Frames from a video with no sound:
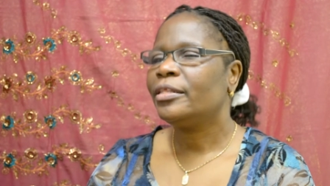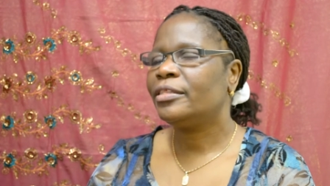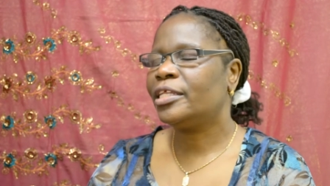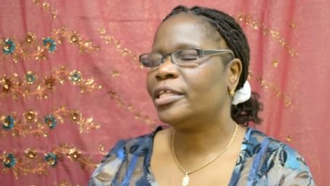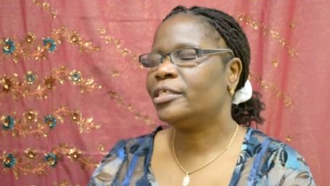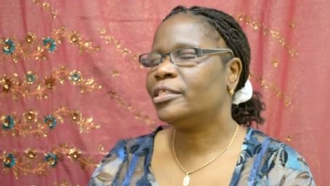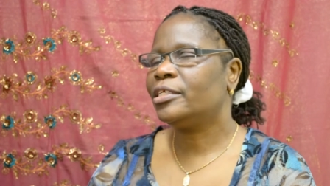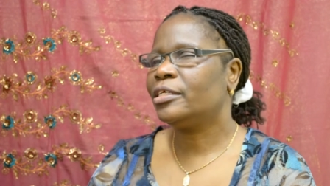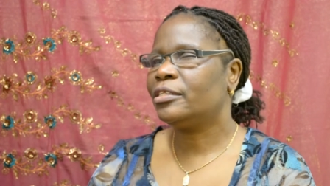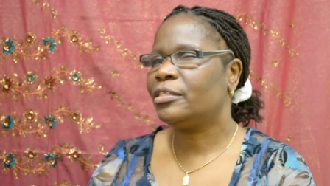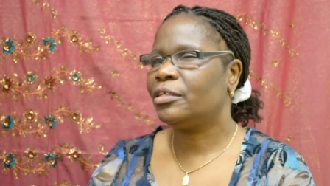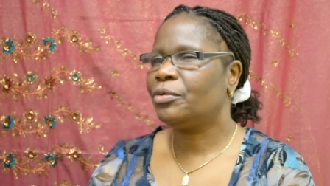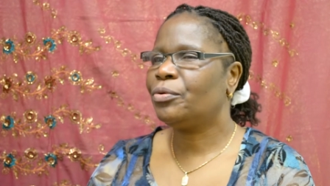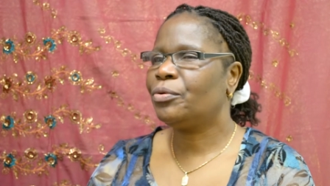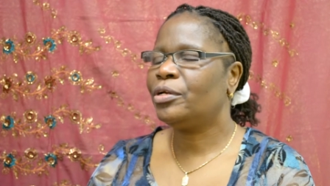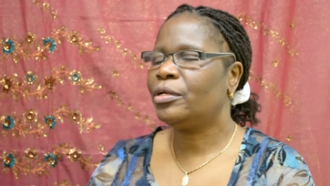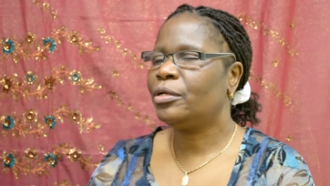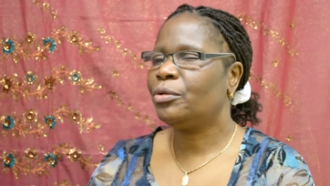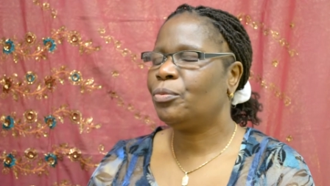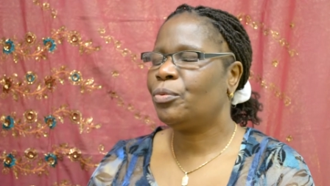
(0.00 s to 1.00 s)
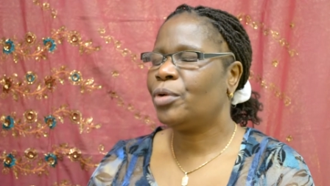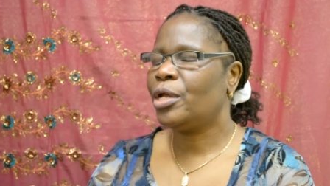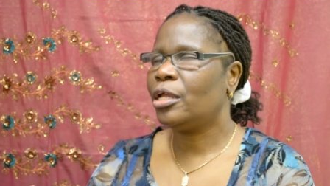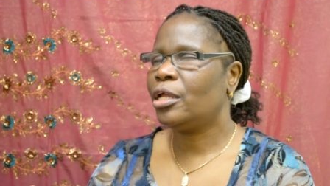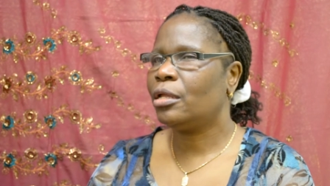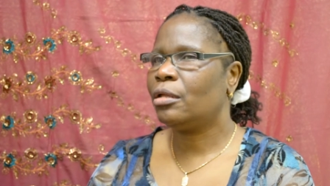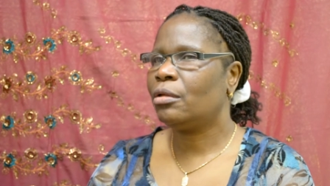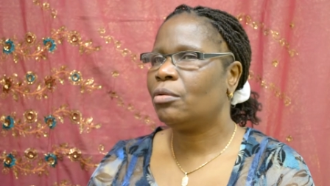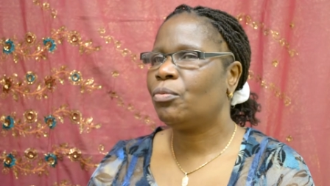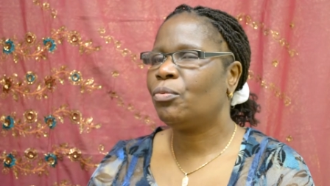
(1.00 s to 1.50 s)
This is the only way
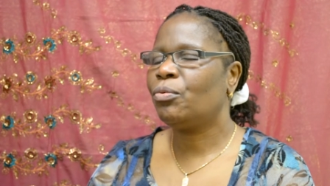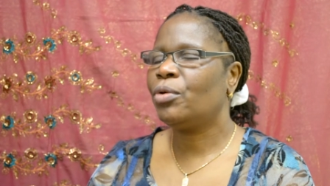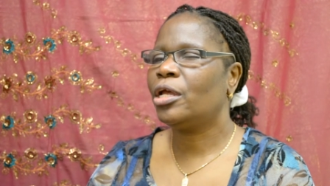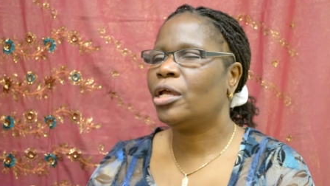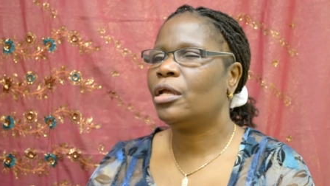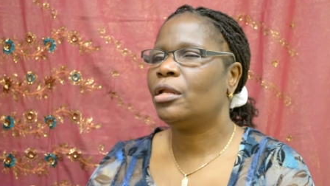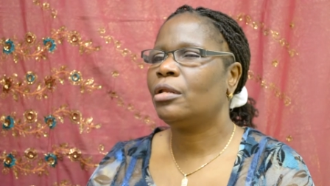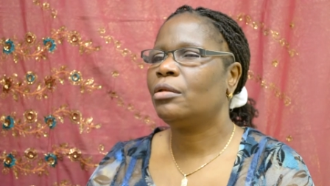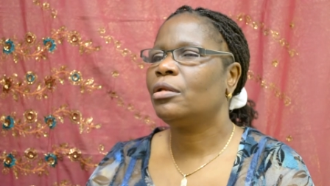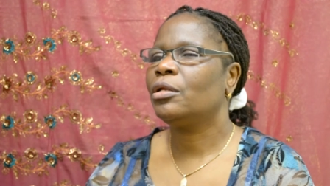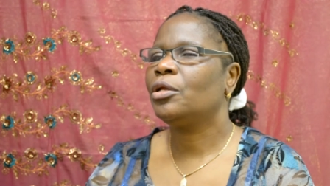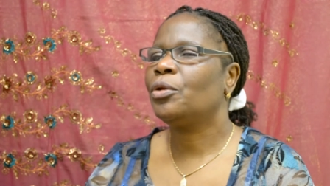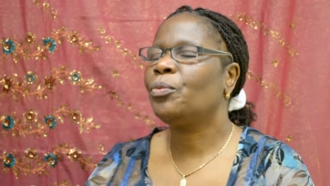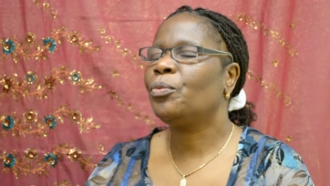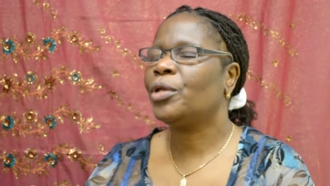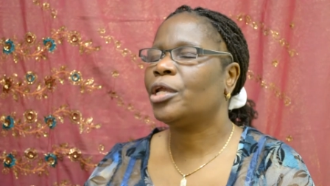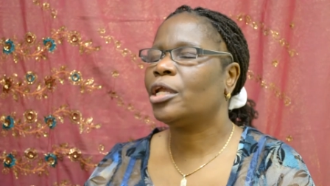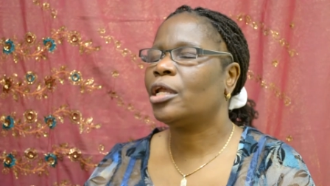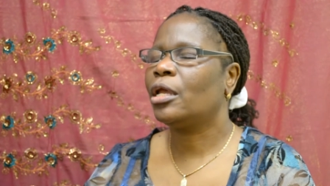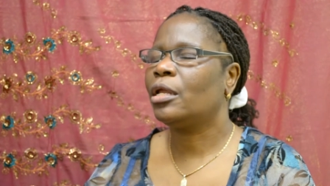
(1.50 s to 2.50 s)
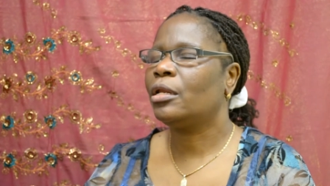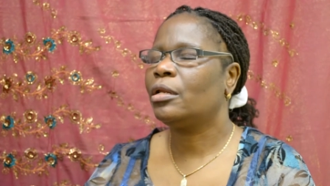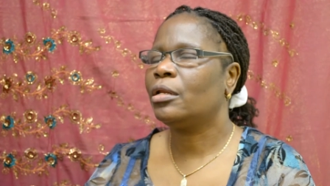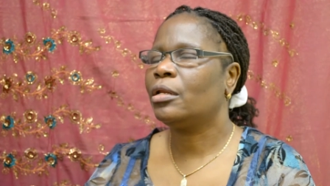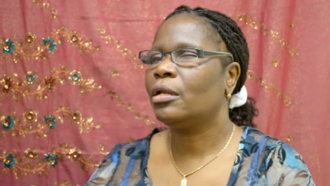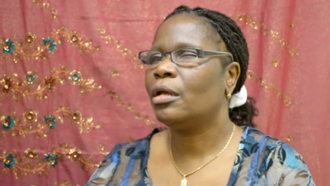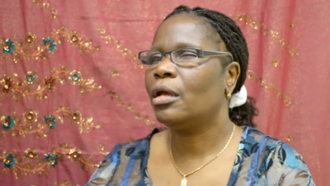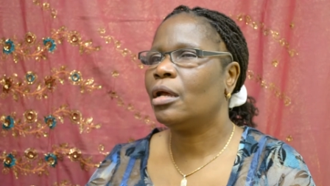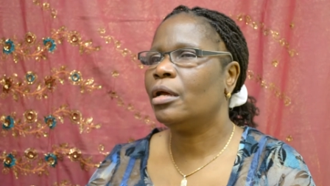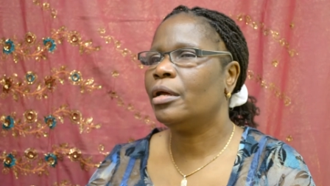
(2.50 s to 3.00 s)
when we can
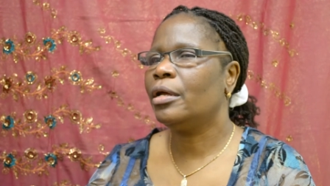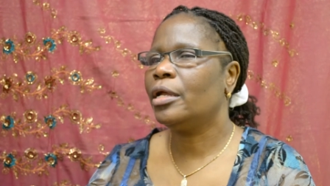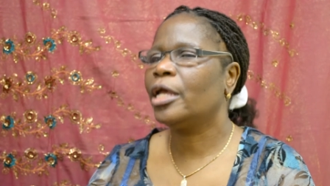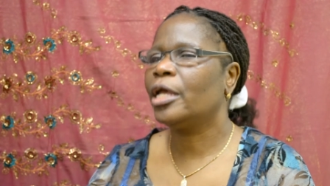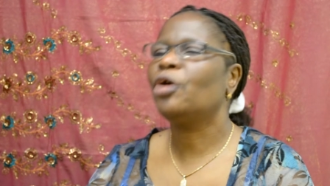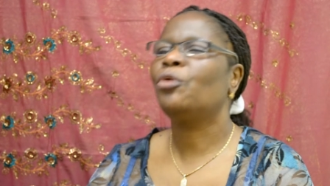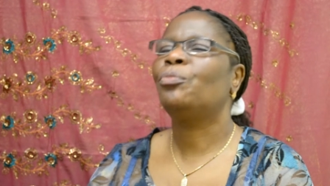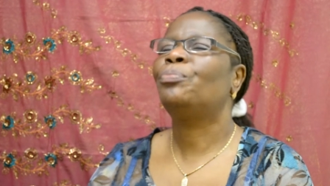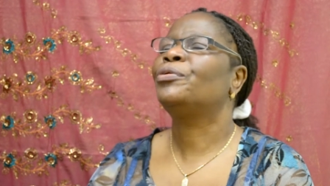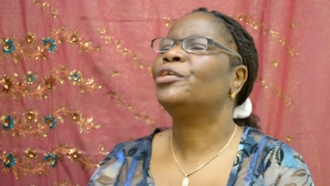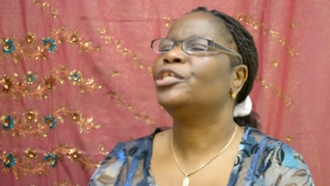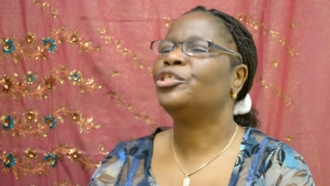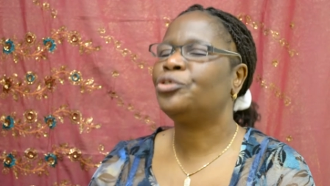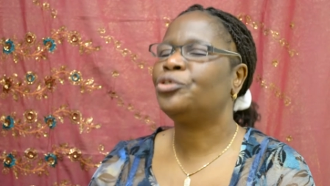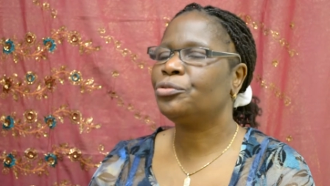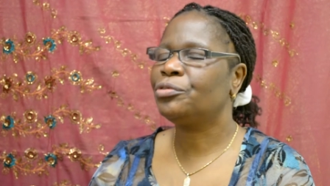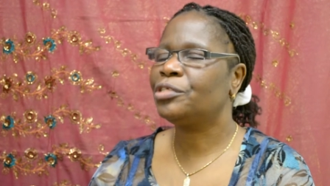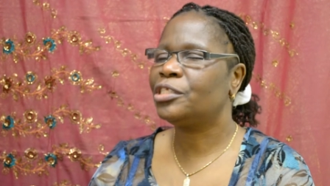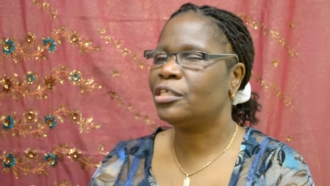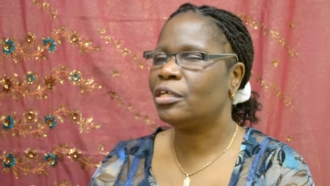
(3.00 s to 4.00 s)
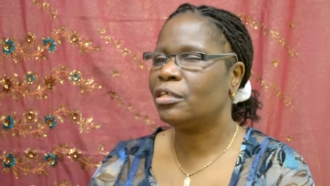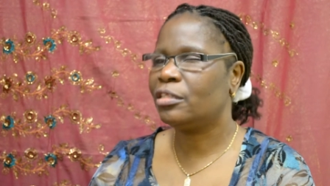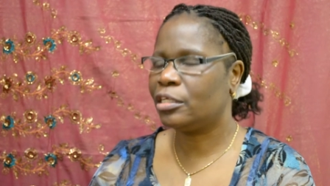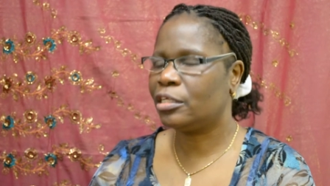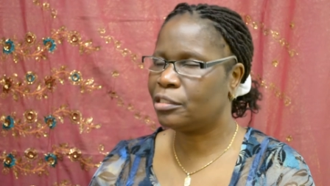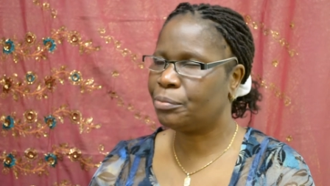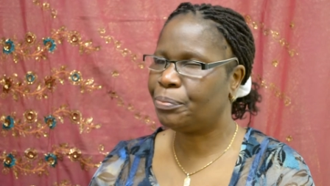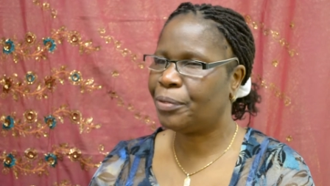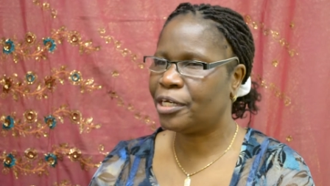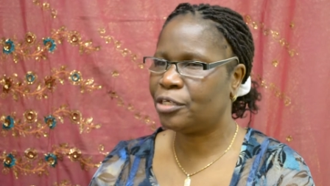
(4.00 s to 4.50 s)
uh, help reduce the
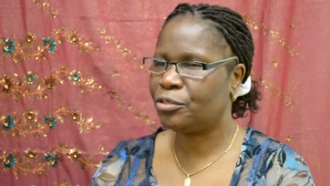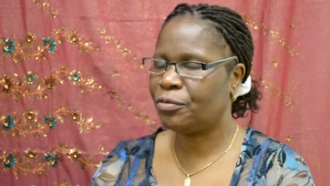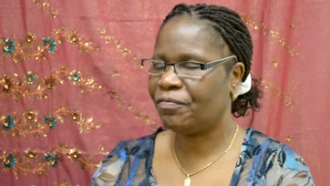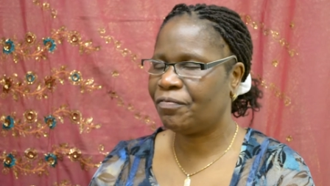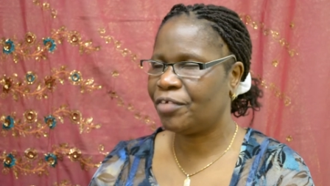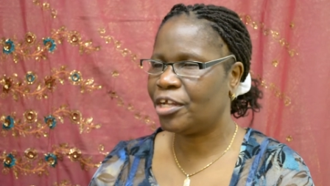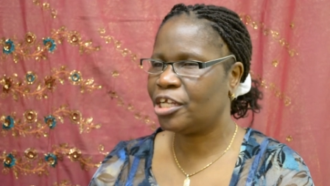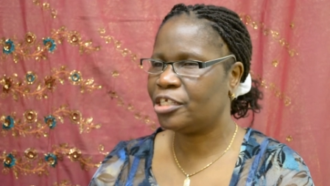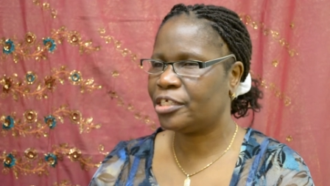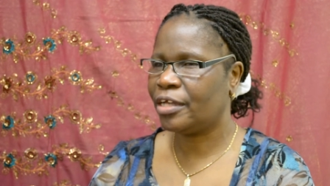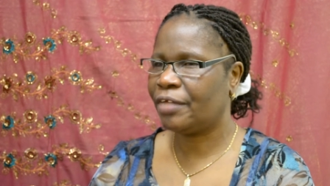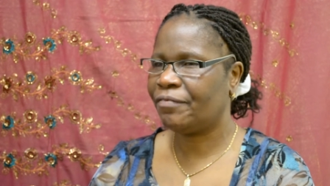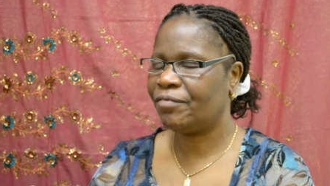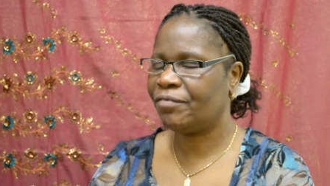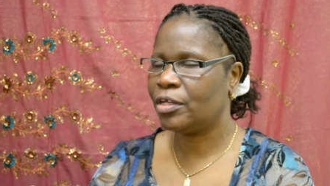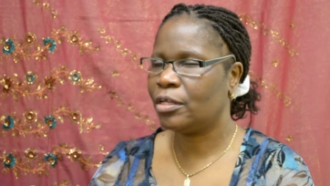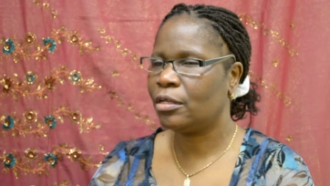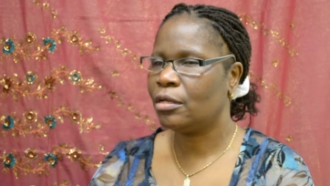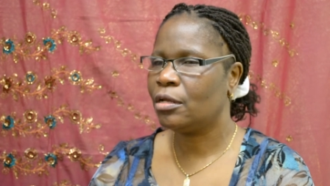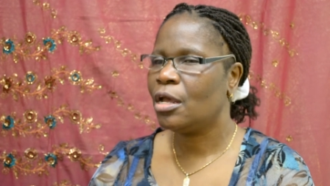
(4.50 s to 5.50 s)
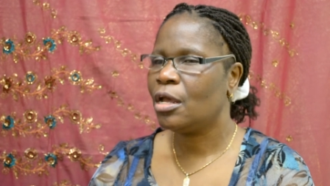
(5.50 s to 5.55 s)
spread of HIV.